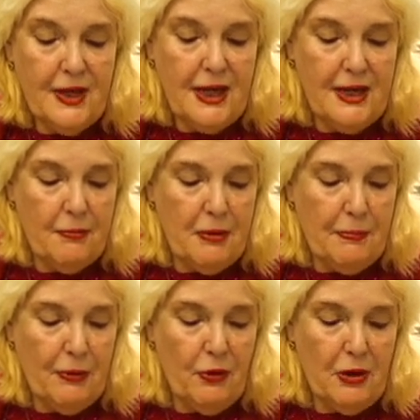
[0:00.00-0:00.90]
and then we'll
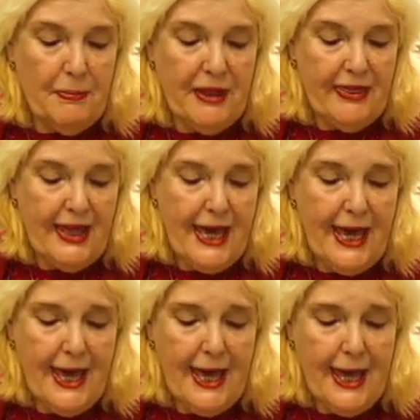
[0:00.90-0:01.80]
put on a bit
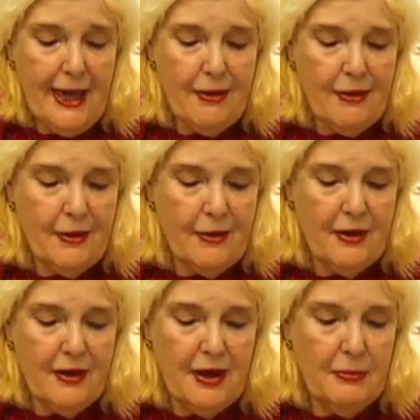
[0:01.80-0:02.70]
there,
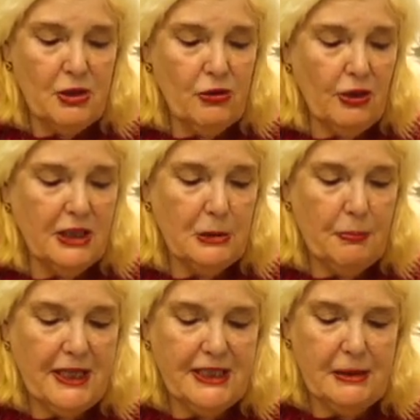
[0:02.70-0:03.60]
and we'll try and
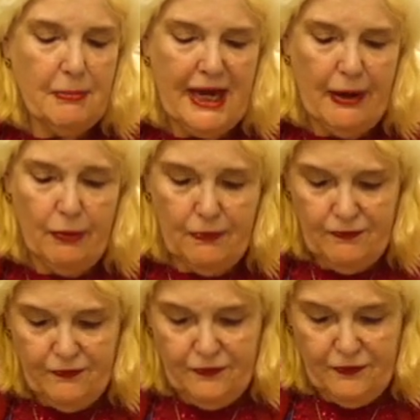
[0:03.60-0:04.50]
space them out.
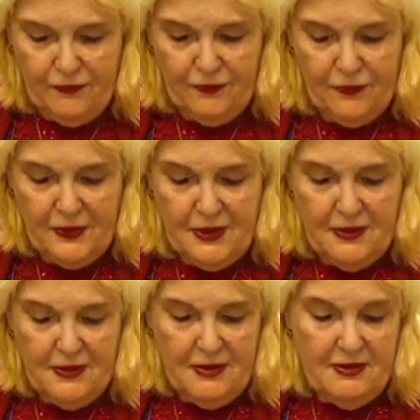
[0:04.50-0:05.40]

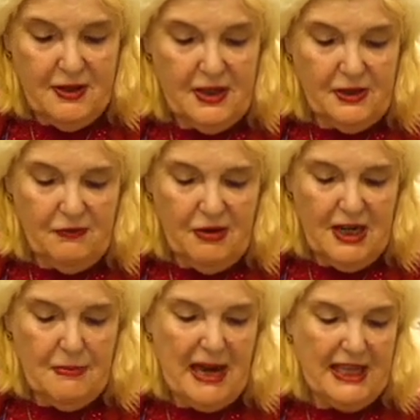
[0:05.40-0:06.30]
It doesn't
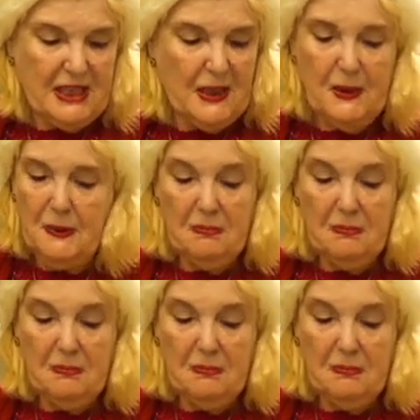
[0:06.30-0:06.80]
really matter.